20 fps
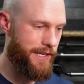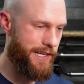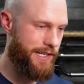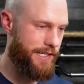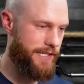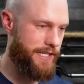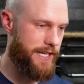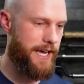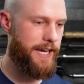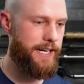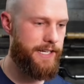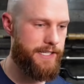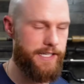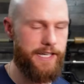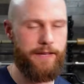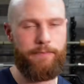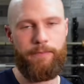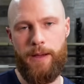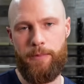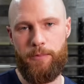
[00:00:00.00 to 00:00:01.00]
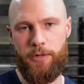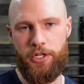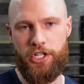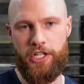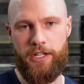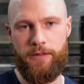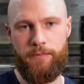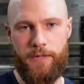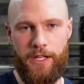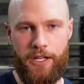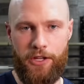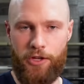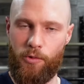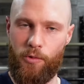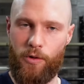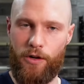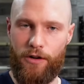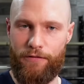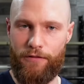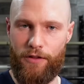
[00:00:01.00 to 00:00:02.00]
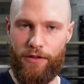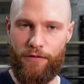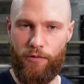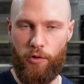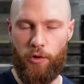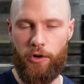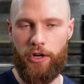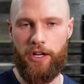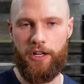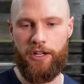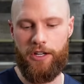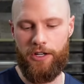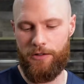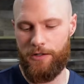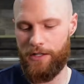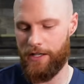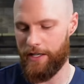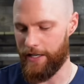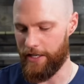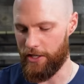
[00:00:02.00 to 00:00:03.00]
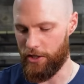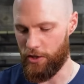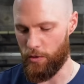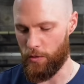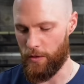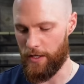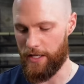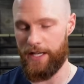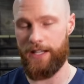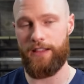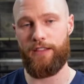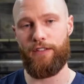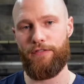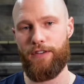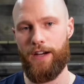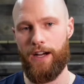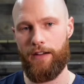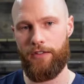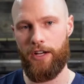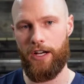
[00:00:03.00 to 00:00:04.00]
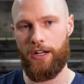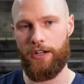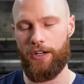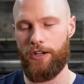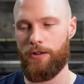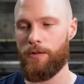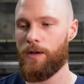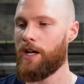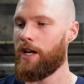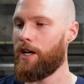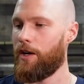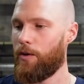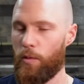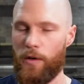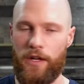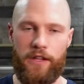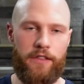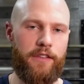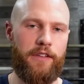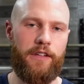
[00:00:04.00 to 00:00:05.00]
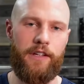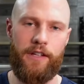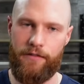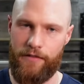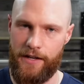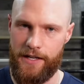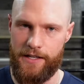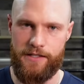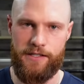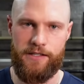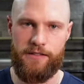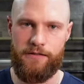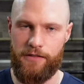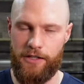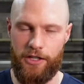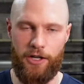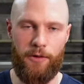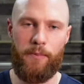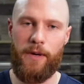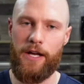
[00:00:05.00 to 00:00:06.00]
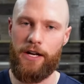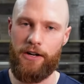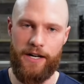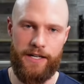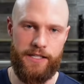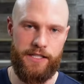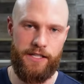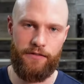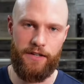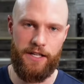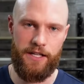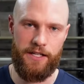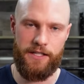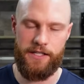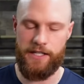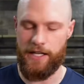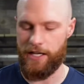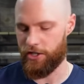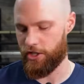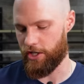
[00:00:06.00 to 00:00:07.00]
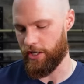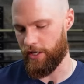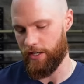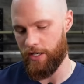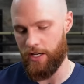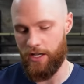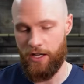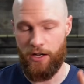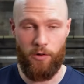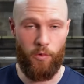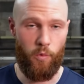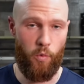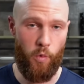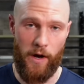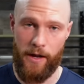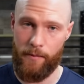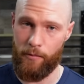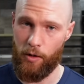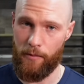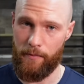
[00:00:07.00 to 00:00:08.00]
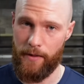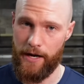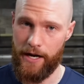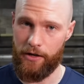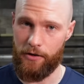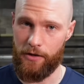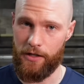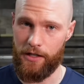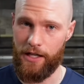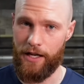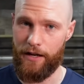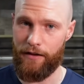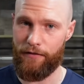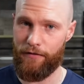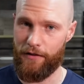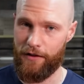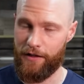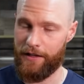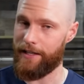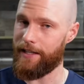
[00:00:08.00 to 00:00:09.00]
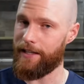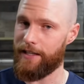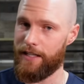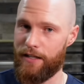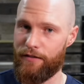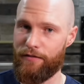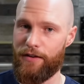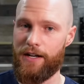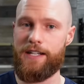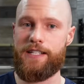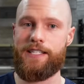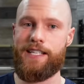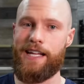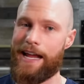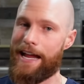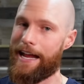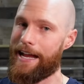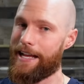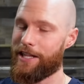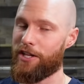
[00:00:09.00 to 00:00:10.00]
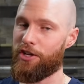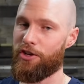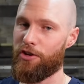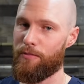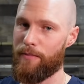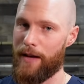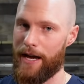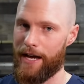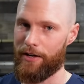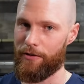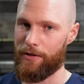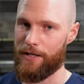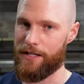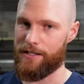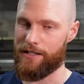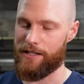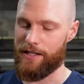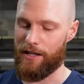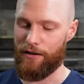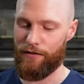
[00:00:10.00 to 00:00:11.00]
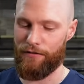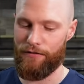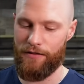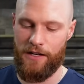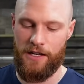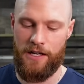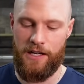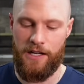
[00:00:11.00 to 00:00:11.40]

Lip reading: exact same membership that you were for the 4.0 and you get the 5.0 with advanced, better activity detection, way more battery life in the device and the new battery itself,